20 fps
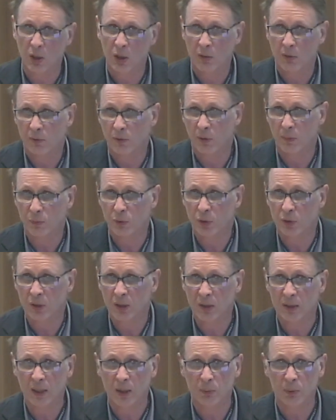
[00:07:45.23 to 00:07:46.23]
from the
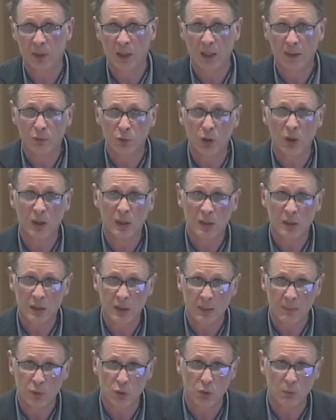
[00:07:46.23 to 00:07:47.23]
data we have, the risk
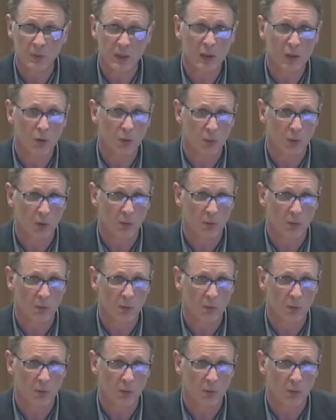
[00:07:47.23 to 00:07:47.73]
seems to be lower,